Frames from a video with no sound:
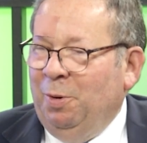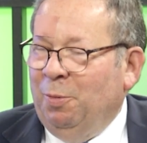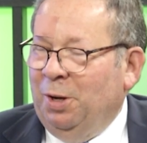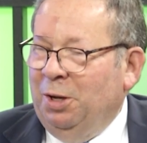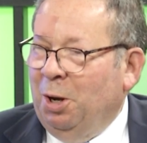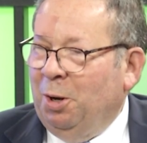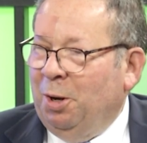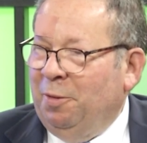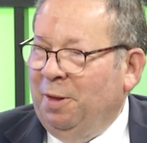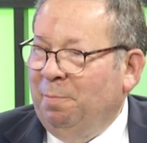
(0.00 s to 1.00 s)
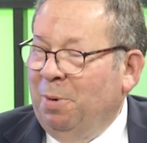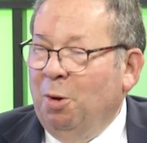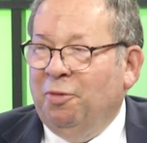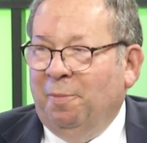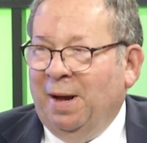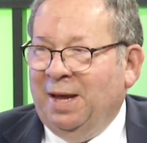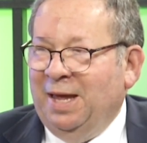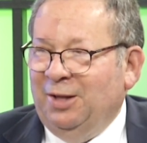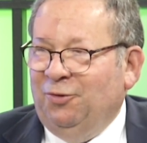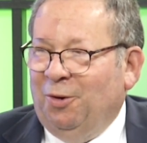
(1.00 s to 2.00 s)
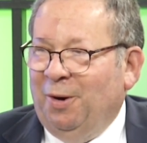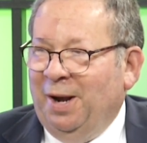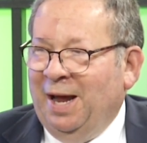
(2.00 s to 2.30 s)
we were younger than both of my kids are